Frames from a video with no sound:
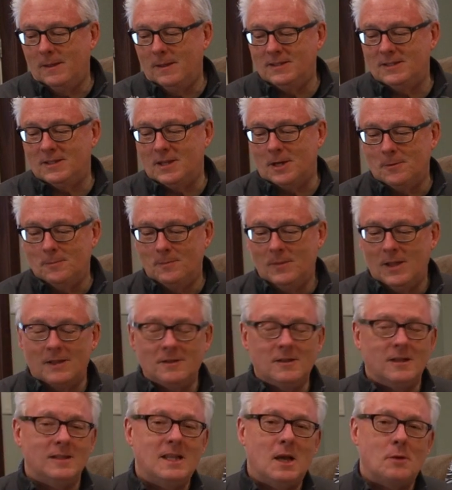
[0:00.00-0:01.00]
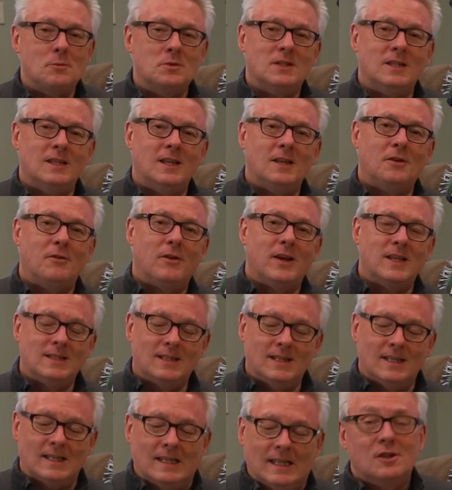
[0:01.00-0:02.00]
So I thought that was an
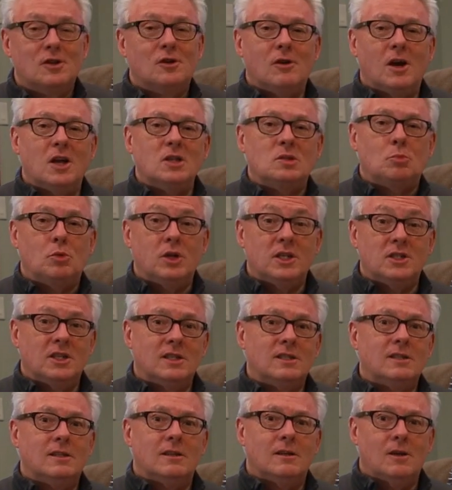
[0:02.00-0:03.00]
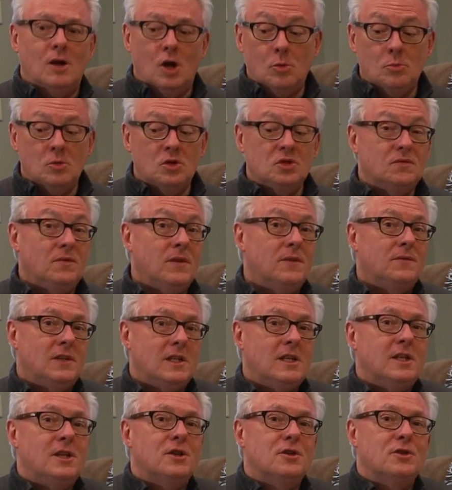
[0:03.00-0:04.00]
interesting cross bridging to almost
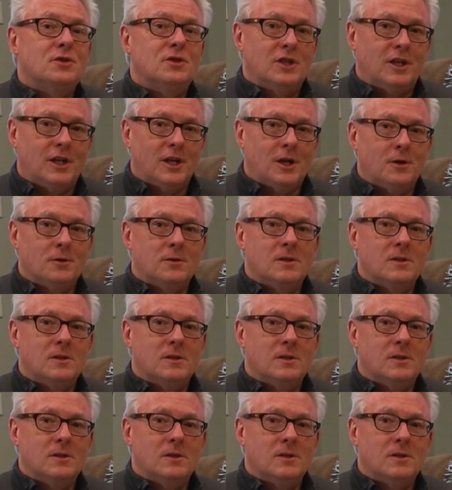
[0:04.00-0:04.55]
50 years ago.